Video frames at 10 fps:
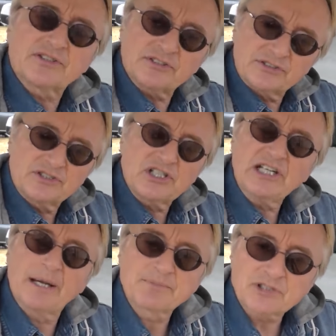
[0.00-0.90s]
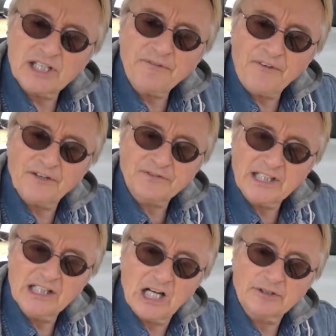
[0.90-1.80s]
This is the G M C
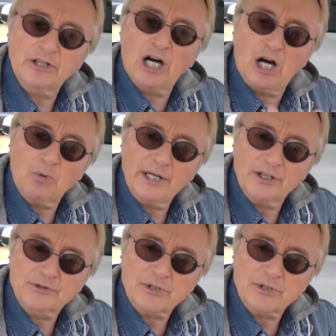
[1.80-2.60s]
fifteen hundred all-wheel